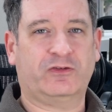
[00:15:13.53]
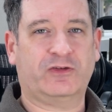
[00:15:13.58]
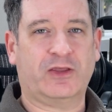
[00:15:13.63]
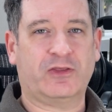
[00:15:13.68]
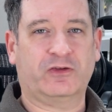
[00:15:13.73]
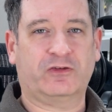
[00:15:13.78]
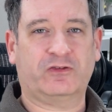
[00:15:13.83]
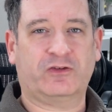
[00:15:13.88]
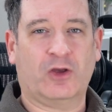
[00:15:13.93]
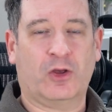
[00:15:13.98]

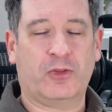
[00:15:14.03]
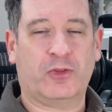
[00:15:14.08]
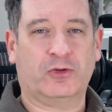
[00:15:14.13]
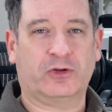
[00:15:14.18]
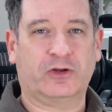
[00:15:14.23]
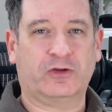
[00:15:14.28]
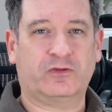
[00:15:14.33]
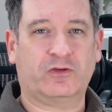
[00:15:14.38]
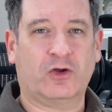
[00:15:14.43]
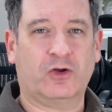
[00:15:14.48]
the Stealth
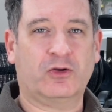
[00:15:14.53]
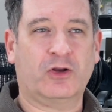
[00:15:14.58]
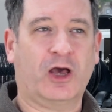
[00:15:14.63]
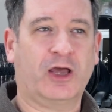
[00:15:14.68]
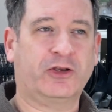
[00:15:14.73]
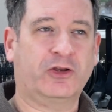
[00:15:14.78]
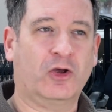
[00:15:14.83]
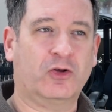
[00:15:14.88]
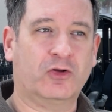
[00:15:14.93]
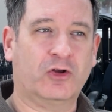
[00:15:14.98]
on its own, I
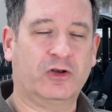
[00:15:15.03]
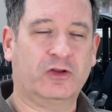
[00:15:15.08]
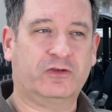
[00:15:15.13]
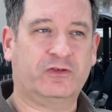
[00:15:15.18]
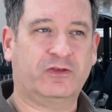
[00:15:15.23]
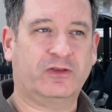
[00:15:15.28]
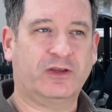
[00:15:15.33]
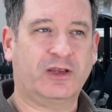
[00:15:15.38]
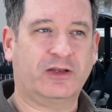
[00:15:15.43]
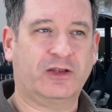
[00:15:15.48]
don't
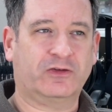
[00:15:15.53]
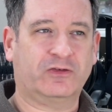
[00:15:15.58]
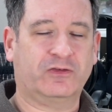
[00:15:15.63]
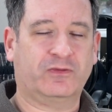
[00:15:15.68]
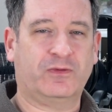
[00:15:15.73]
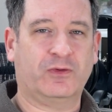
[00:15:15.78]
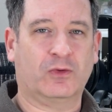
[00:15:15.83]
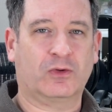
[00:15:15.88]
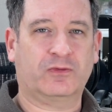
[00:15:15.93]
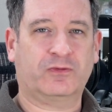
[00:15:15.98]
notice, it doesn't
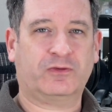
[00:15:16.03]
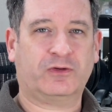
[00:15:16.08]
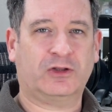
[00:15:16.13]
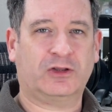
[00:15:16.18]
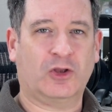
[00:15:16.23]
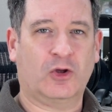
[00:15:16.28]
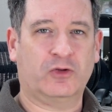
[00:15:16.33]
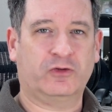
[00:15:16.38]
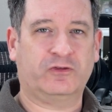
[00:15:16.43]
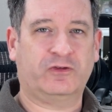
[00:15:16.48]
feel
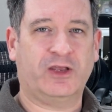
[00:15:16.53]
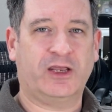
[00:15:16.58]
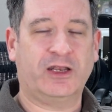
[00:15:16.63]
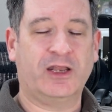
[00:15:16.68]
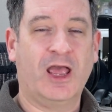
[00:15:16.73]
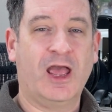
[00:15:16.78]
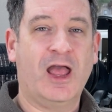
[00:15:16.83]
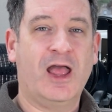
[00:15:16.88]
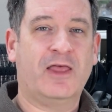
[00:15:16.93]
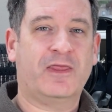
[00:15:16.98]
closed
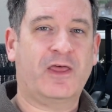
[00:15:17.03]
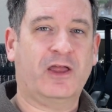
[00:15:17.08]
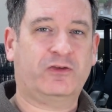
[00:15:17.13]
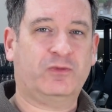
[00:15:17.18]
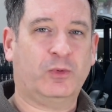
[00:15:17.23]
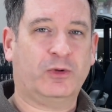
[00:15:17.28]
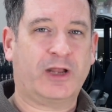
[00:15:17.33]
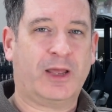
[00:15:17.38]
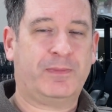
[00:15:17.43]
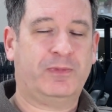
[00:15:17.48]
in.
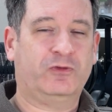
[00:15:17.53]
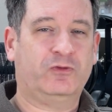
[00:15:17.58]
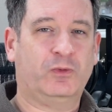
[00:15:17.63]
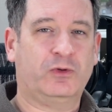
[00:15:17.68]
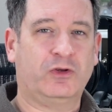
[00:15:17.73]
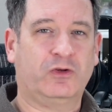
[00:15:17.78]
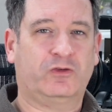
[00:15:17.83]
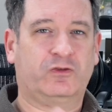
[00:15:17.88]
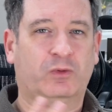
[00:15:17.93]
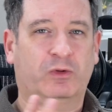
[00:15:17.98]
That's what happens
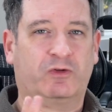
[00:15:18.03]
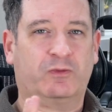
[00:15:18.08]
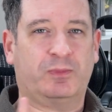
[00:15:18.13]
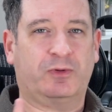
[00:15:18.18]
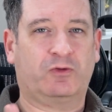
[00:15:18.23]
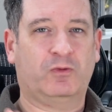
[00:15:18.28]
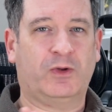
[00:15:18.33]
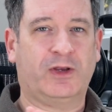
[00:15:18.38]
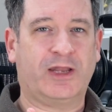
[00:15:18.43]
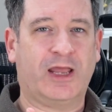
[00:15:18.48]
when you switch
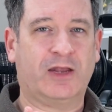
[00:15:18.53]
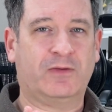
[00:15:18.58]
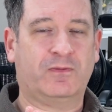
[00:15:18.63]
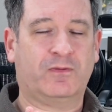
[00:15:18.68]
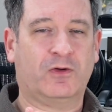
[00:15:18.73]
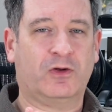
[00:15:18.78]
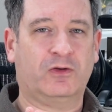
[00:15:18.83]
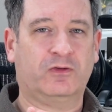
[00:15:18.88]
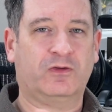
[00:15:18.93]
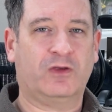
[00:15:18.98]
between
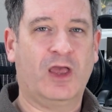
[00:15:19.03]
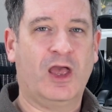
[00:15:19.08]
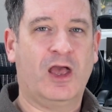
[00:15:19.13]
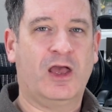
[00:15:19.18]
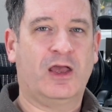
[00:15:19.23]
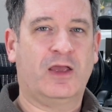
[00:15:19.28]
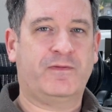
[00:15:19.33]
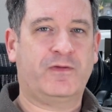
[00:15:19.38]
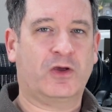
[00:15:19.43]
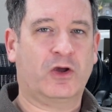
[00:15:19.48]
headphones.
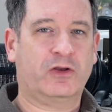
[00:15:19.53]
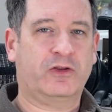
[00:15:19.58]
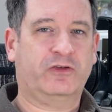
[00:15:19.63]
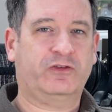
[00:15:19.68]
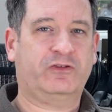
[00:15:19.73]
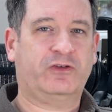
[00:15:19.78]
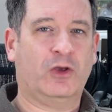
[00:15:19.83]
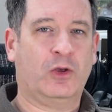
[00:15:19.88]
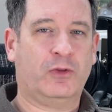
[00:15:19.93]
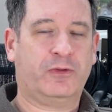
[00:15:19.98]
If you go to
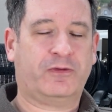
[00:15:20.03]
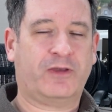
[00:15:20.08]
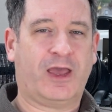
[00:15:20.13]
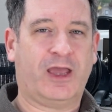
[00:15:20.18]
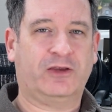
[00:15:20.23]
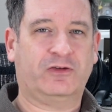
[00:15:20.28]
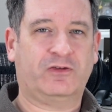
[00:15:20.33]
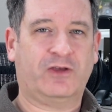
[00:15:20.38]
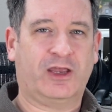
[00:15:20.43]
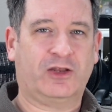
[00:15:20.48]
Stealth to
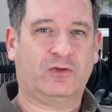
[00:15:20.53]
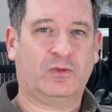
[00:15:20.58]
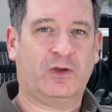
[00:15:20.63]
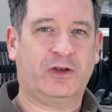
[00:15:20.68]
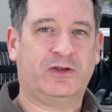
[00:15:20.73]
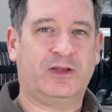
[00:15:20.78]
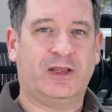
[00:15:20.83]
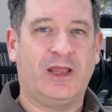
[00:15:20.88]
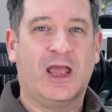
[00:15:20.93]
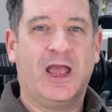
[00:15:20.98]

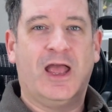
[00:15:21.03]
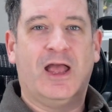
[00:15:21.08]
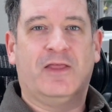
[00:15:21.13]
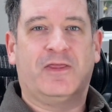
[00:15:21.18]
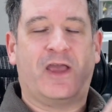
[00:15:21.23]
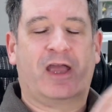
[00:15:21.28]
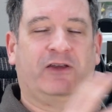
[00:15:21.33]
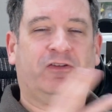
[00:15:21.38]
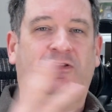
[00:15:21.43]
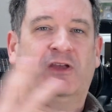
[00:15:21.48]
HD820,
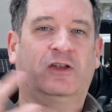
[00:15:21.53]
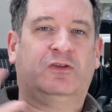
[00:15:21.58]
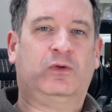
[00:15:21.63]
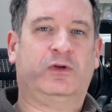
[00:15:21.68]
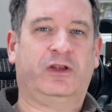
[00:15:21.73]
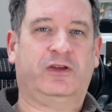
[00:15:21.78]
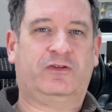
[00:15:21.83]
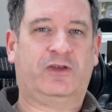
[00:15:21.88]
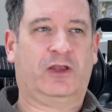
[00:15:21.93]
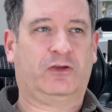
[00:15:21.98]
the
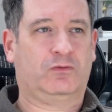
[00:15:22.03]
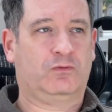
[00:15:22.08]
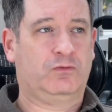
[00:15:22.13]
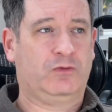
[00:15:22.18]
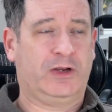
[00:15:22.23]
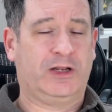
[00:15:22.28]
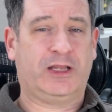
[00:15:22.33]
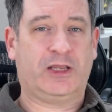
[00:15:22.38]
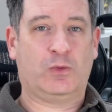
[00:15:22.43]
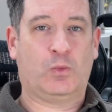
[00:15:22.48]
HD820 sounds
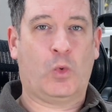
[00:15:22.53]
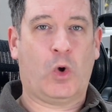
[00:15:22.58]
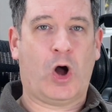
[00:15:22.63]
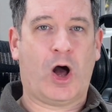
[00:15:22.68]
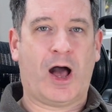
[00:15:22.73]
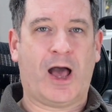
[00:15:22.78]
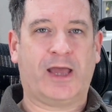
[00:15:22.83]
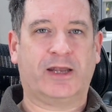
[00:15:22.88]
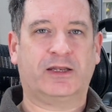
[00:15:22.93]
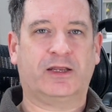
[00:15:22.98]
really
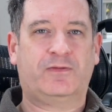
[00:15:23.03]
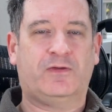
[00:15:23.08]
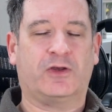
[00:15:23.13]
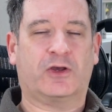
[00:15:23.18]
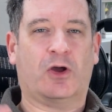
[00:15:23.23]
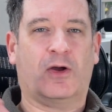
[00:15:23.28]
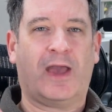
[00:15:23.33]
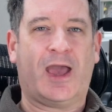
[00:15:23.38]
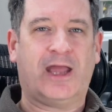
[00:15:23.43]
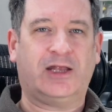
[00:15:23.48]
wide. If you
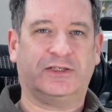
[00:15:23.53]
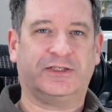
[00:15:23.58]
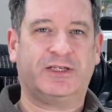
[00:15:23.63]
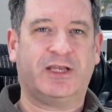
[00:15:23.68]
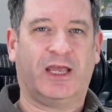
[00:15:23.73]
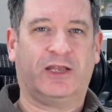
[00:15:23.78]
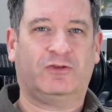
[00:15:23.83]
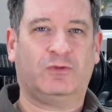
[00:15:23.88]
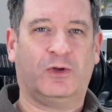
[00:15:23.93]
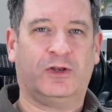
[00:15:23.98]
go
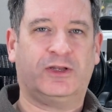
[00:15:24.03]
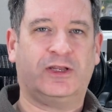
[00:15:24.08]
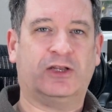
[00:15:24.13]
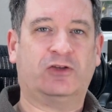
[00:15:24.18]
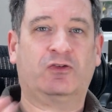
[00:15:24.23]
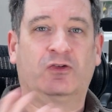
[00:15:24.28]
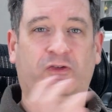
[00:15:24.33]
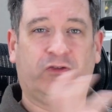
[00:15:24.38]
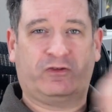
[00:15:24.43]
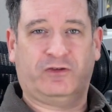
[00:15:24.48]

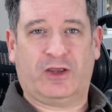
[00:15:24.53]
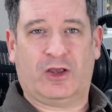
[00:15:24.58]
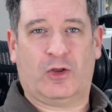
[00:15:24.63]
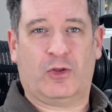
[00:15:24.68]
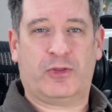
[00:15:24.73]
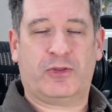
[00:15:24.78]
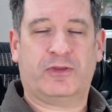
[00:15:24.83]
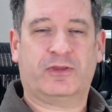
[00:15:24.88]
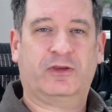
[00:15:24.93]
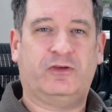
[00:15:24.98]
HD820 to
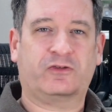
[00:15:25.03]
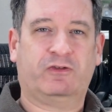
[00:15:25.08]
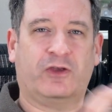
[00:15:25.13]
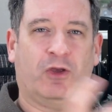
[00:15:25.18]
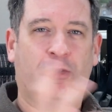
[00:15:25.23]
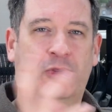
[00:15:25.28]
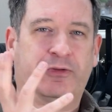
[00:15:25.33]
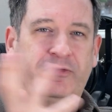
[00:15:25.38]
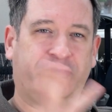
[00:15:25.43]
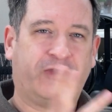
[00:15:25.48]
Stealth, the
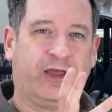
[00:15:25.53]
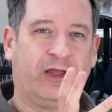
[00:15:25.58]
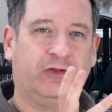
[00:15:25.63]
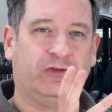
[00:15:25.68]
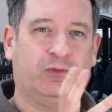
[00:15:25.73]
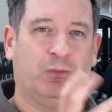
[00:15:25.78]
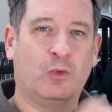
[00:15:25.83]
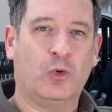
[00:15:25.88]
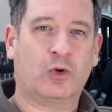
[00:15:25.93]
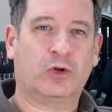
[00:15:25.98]
Stealth
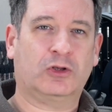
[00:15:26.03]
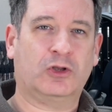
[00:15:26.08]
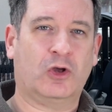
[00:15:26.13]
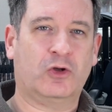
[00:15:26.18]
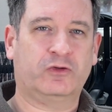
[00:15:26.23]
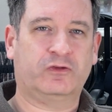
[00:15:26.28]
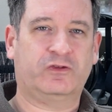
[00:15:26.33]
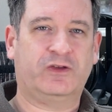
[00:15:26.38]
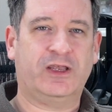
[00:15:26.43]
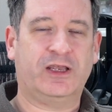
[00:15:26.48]
sounds more
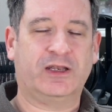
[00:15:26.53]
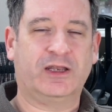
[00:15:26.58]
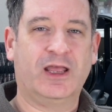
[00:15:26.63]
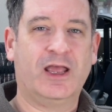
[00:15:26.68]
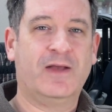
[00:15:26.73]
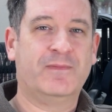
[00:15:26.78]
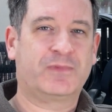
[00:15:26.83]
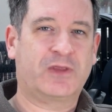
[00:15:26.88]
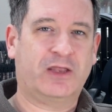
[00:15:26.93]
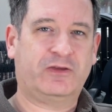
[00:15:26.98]
closed in.
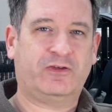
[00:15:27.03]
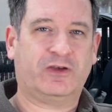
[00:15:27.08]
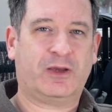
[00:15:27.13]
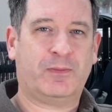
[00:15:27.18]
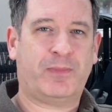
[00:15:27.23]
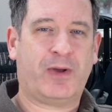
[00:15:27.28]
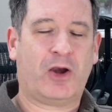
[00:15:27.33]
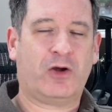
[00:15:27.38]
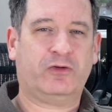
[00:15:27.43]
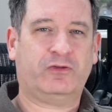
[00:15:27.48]
It's a
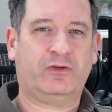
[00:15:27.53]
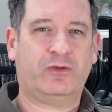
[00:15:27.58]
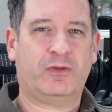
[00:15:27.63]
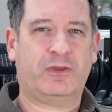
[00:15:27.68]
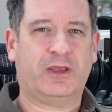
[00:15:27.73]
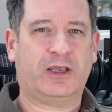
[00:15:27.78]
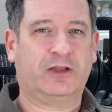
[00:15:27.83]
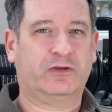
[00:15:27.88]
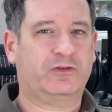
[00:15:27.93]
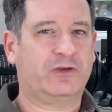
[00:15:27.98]
comparison
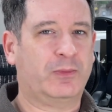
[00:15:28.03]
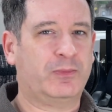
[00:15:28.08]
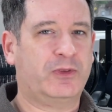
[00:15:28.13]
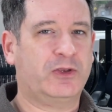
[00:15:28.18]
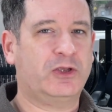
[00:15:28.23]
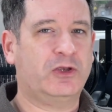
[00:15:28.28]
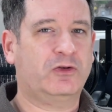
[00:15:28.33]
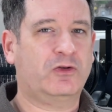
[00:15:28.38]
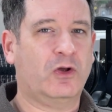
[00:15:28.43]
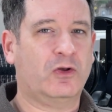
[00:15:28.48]
thing and
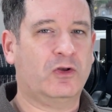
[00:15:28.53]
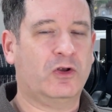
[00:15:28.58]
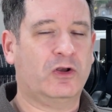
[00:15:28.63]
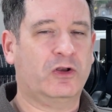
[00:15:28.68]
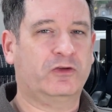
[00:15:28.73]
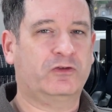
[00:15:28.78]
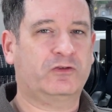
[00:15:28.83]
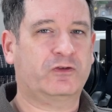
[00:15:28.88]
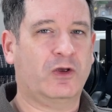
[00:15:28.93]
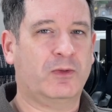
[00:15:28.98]
something you don't
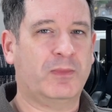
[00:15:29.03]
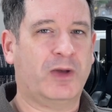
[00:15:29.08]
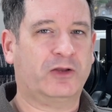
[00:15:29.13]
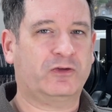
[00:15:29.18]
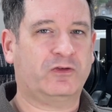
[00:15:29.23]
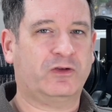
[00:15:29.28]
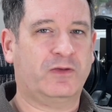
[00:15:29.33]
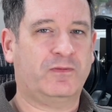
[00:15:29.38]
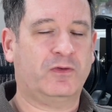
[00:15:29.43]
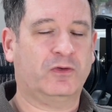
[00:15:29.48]
notice so
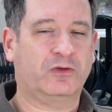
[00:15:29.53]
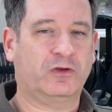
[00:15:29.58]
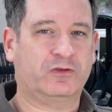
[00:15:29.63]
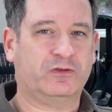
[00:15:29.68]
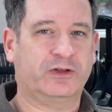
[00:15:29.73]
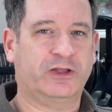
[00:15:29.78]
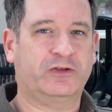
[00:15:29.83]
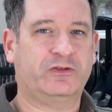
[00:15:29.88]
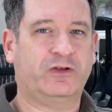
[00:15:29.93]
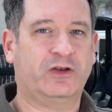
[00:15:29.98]
much if you're
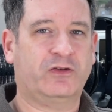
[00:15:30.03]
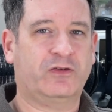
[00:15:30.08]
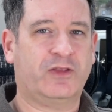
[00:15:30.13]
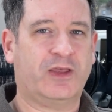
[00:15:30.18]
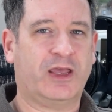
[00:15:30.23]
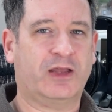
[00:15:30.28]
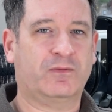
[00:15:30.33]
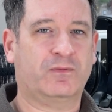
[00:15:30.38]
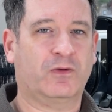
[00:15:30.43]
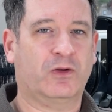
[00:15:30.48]
just listening to the
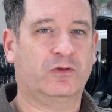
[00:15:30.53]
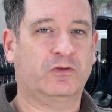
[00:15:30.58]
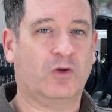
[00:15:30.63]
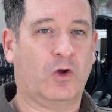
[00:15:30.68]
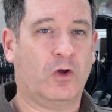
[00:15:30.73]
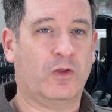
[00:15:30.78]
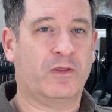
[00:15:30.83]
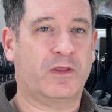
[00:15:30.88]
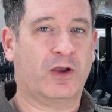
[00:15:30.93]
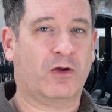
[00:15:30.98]
headphones
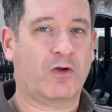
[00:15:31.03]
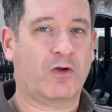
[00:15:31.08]
on their